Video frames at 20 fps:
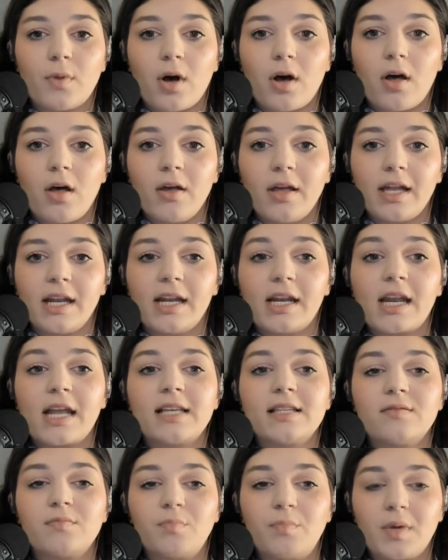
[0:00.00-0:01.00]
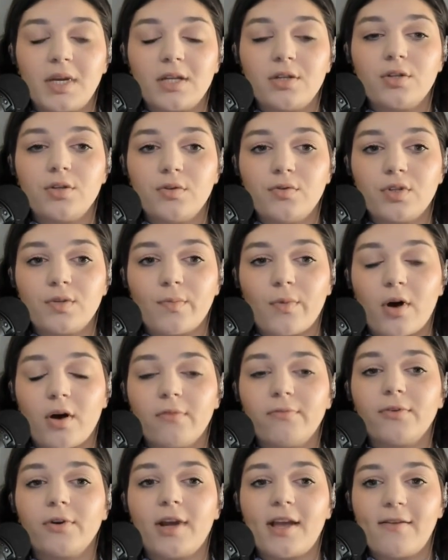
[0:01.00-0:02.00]
small and it has been too
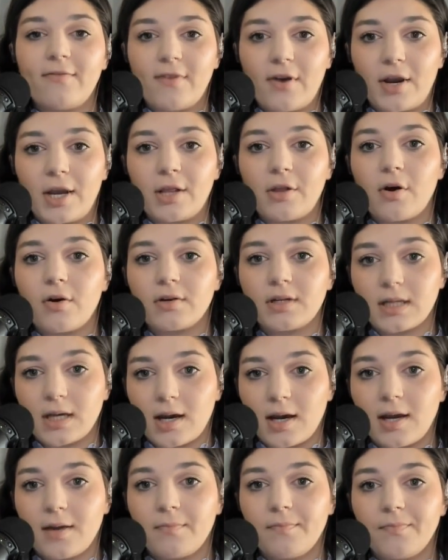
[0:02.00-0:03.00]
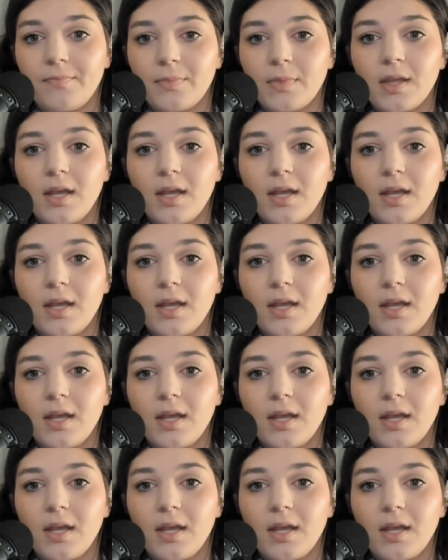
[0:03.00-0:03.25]
small for a very long time.